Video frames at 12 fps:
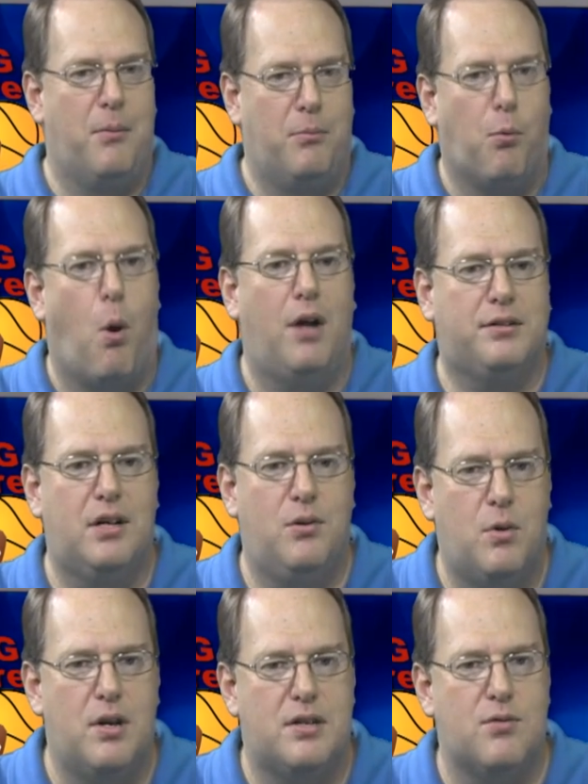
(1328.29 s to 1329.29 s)
Walton
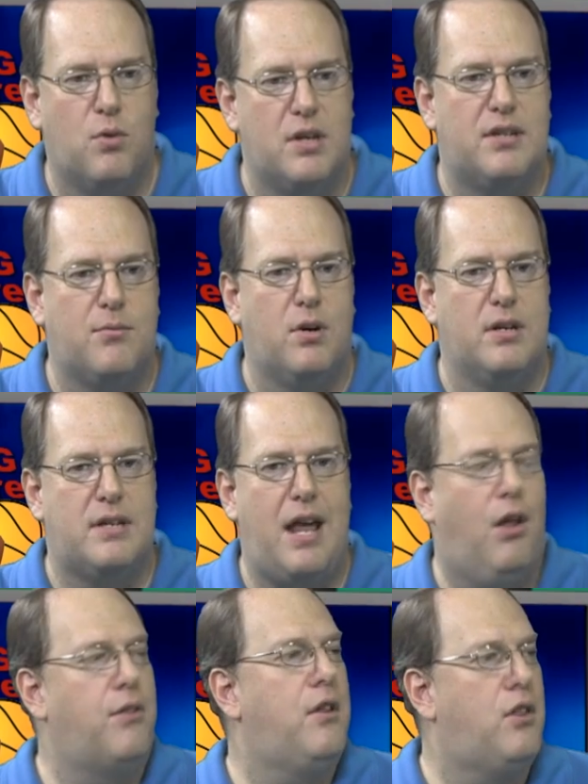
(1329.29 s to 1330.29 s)
was was was
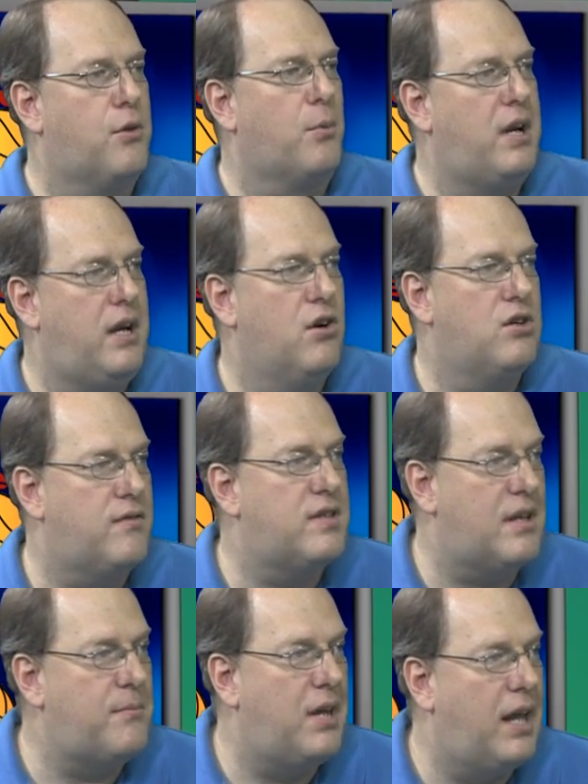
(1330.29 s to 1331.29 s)
healthy three years of his
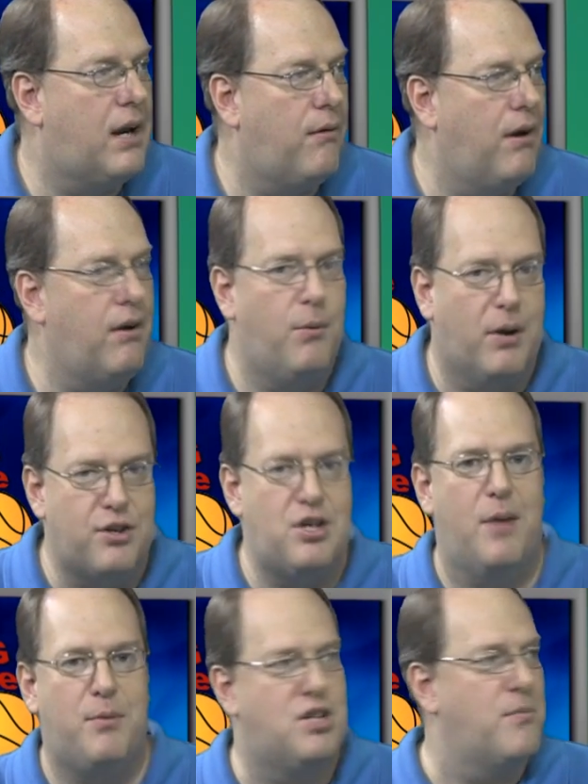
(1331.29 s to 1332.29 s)
NBA career. He won a
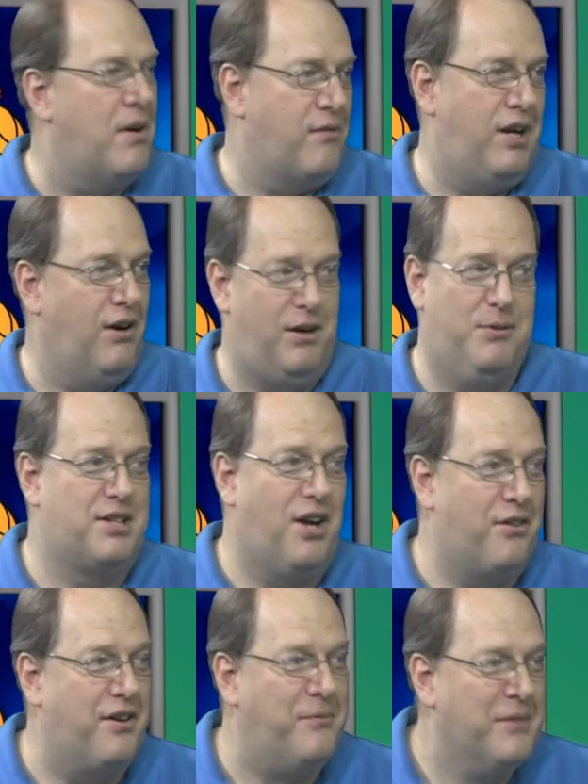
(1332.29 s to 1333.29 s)
championship every year he was
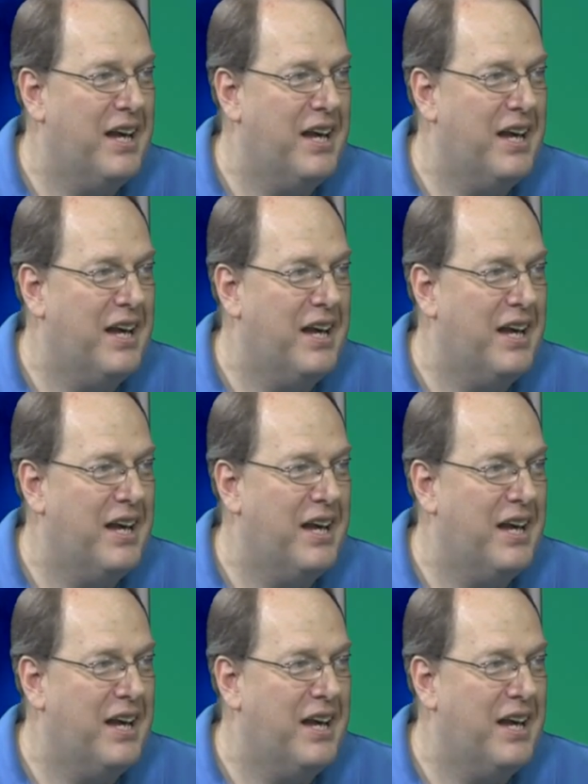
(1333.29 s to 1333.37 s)
healthy.